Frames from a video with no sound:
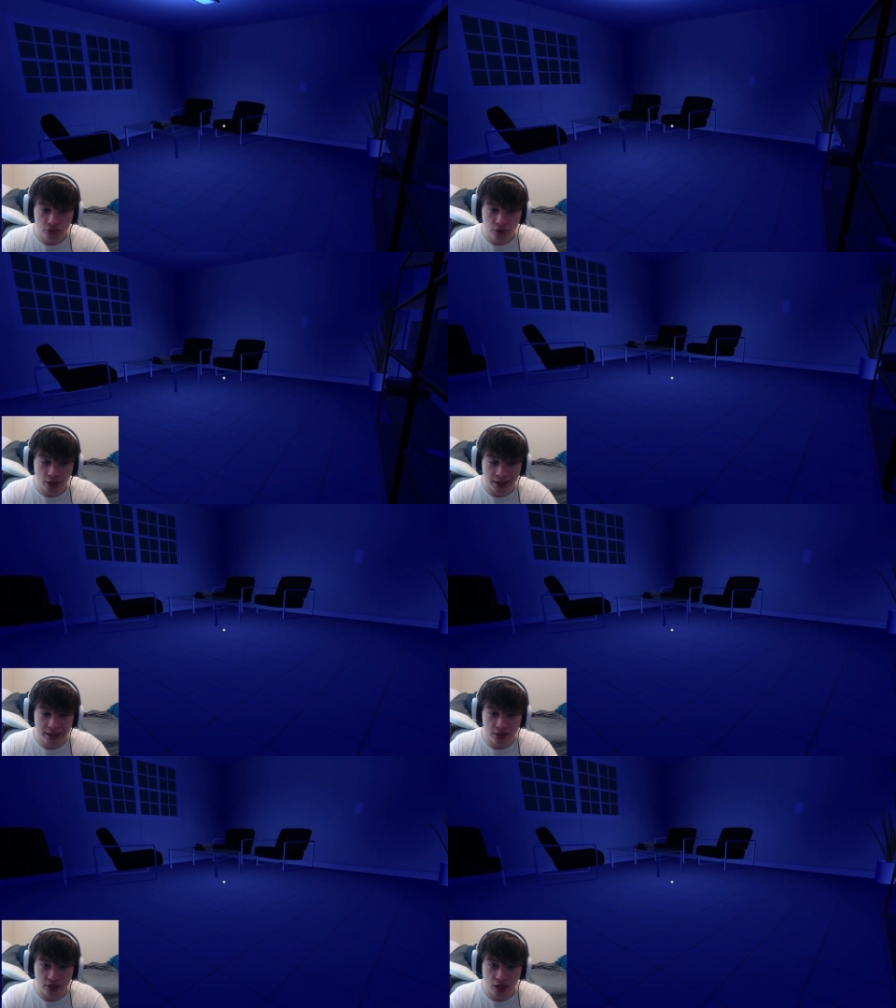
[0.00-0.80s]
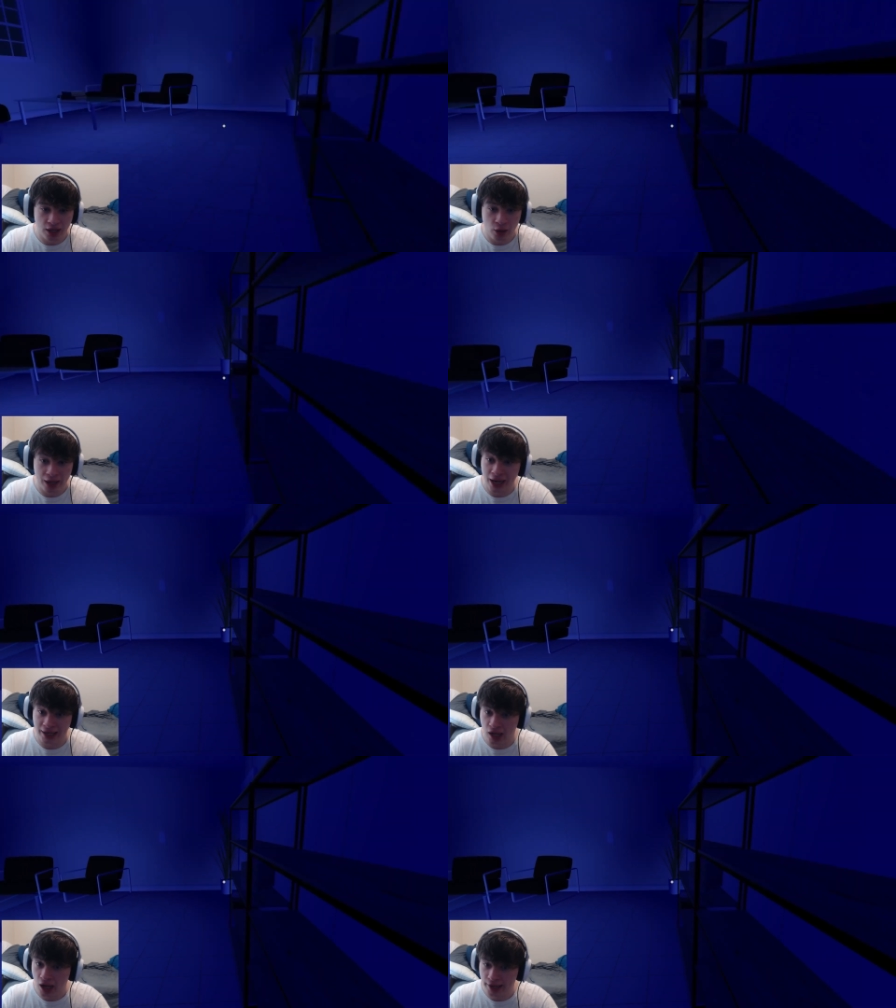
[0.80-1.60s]
I can't hide. I, I can
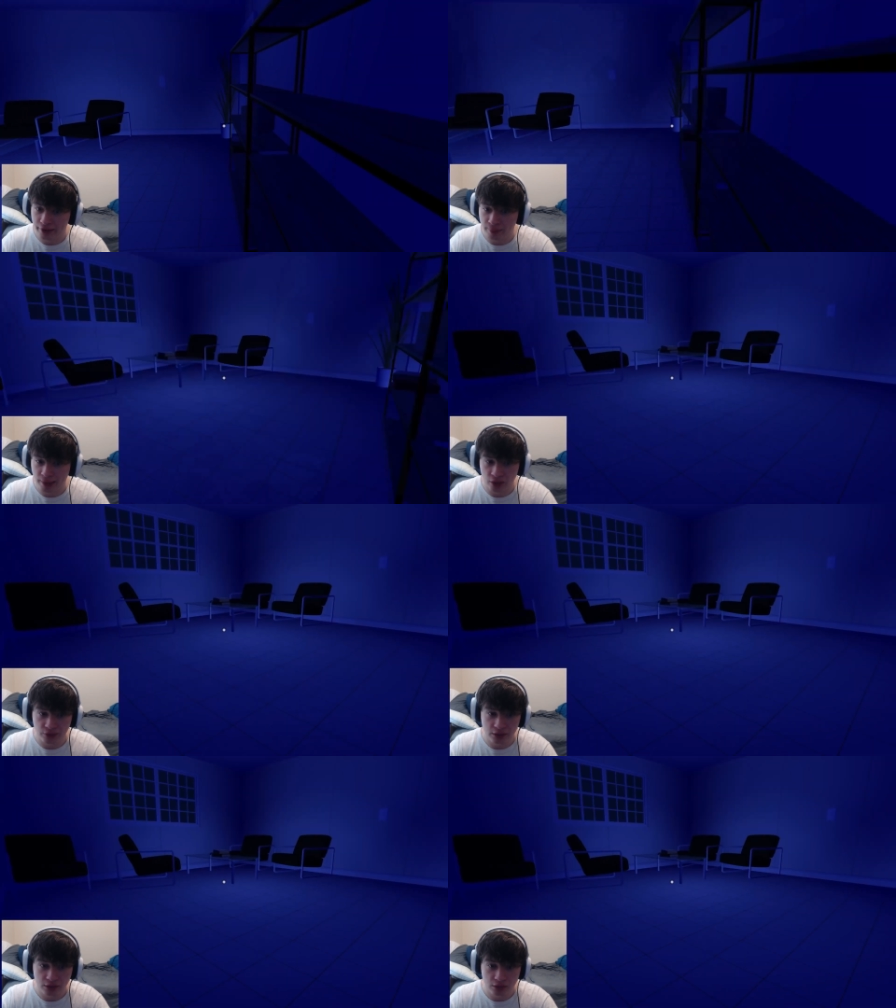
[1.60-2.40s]
hide, apparently.